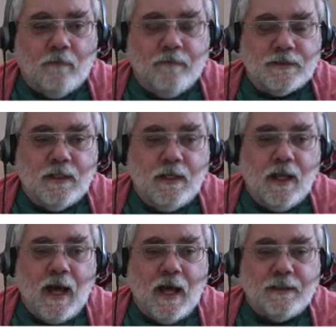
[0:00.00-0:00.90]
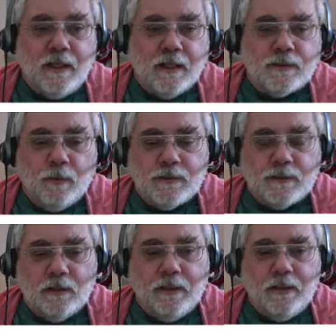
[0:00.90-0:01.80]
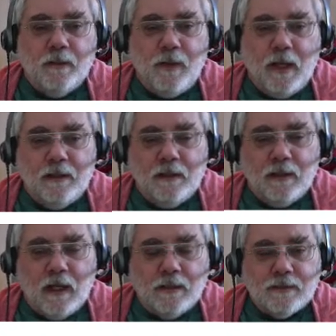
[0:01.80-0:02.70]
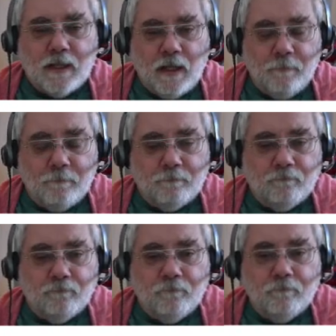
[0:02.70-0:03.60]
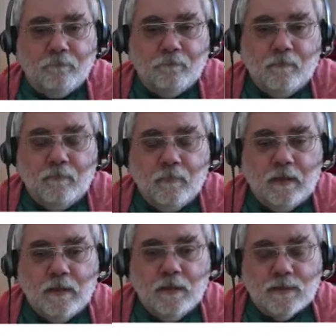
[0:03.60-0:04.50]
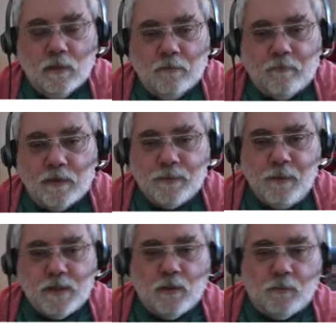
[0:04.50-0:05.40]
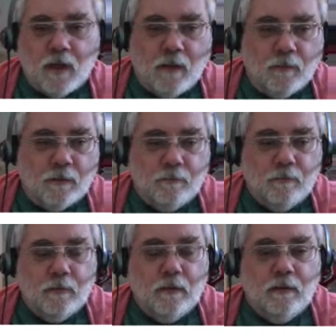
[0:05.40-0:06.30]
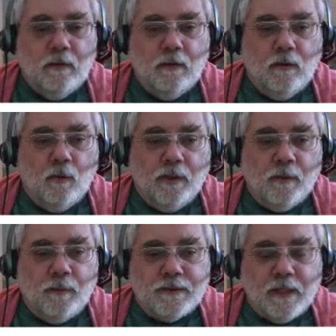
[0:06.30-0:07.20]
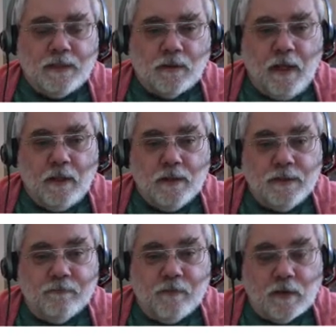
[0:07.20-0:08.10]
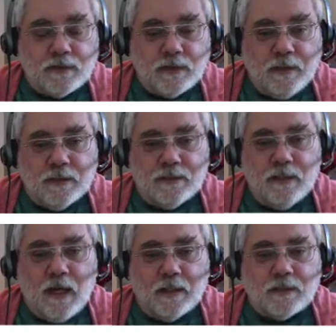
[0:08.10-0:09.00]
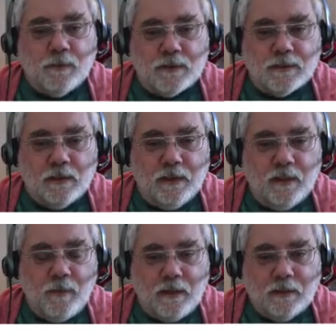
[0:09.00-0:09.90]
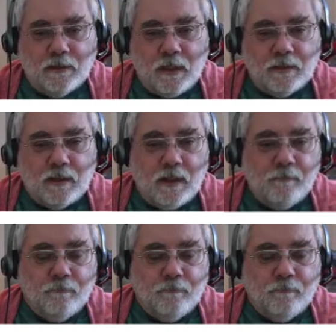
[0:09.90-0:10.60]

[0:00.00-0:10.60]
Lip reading: is not explicitly dependent on time. So for a spatial problem, when the potential energy function is not explicitly dependent on time.